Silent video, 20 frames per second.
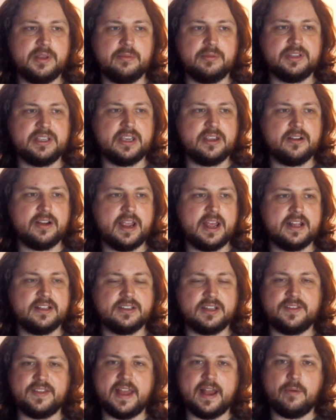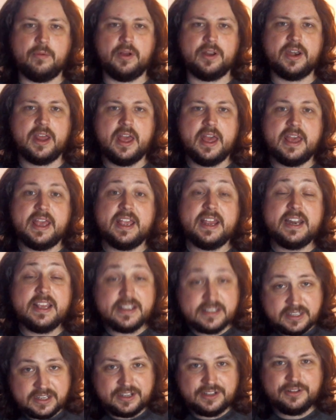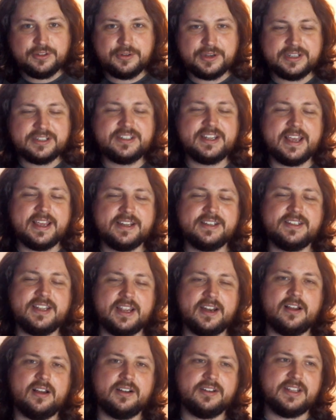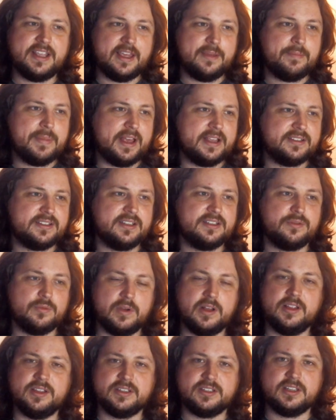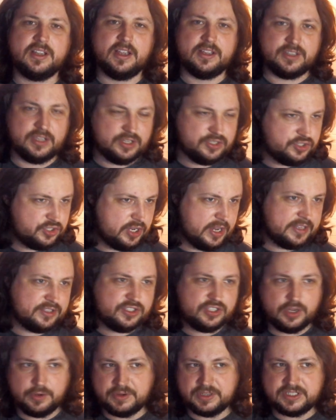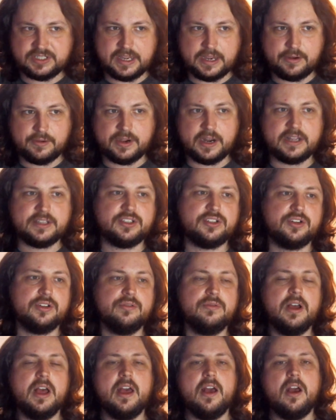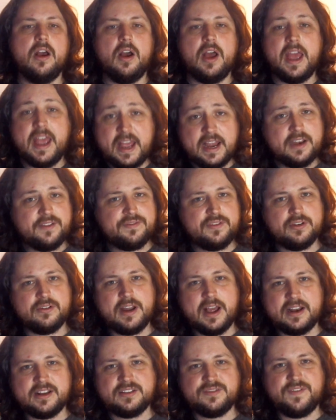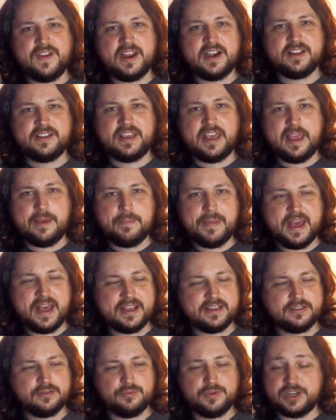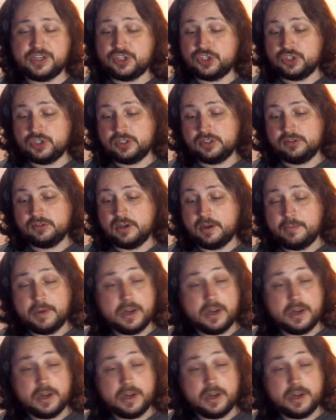able to get your hands on that one. It is included day and date on Game Pass as well as, as and so is Psychonauts 2. And if you're not as fan of the Game Pass, which I'm